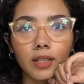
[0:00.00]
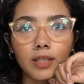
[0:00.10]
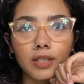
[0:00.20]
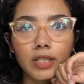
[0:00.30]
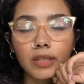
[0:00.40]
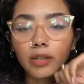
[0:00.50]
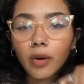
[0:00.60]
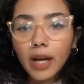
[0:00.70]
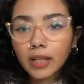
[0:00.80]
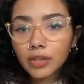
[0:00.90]
zero
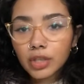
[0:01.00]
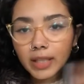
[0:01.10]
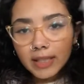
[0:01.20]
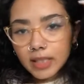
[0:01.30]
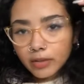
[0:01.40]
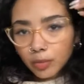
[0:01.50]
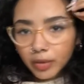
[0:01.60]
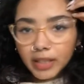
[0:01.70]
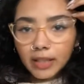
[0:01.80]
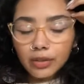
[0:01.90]
energy, like zero
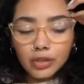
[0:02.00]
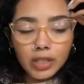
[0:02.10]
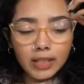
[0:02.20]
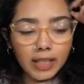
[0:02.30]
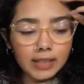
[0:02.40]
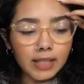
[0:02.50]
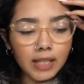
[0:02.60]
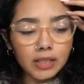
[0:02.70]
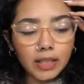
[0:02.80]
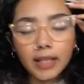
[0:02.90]
brain energy, and that's not
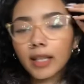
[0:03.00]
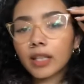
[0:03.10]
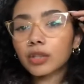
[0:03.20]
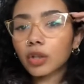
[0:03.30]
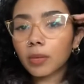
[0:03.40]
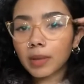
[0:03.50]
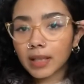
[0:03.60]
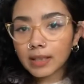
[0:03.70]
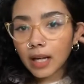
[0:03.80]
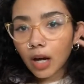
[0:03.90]
to like insult
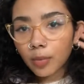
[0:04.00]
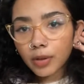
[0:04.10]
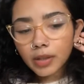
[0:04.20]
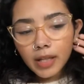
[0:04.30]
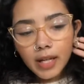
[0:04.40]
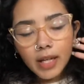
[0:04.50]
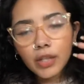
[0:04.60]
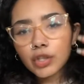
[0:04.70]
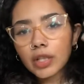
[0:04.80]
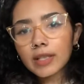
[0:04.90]
Melissa Albert. It's
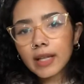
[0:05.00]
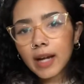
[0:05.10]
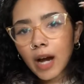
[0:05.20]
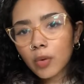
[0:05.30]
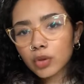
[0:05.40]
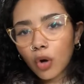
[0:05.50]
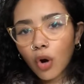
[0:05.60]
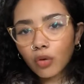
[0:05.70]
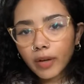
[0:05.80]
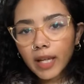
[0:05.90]
just that I was
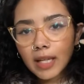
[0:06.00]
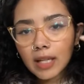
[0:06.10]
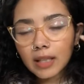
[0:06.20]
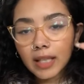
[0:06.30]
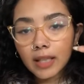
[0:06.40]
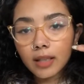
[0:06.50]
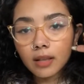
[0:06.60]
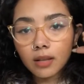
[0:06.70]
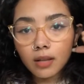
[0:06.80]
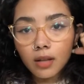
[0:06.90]
already like
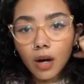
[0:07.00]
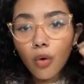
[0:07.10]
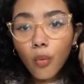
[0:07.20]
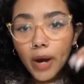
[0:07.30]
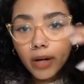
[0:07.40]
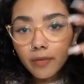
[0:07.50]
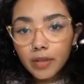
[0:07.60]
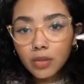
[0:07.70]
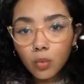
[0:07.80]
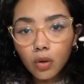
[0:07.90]
aware of
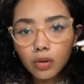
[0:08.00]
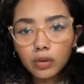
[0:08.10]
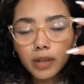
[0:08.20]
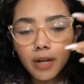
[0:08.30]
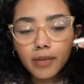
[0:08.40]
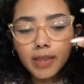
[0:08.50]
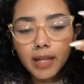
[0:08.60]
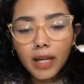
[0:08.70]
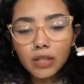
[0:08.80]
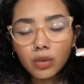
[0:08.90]
this world. I read the
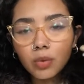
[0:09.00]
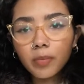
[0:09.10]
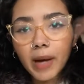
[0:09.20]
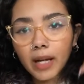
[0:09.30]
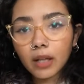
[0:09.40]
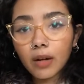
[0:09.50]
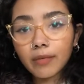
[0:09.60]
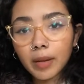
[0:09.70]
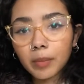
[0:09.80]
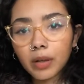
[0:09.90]
Hazelwood back in
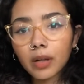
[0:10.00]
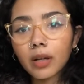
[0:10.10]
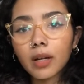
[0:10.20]
November.